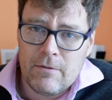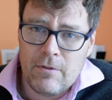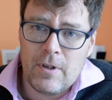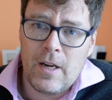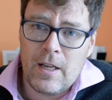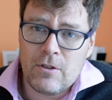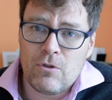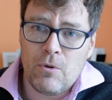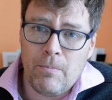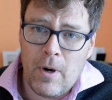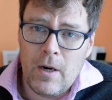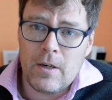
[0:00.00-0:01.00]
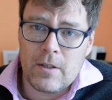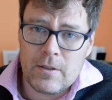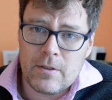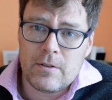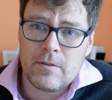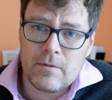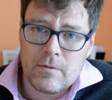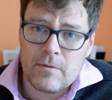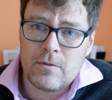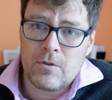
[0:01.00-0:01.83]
natural parks.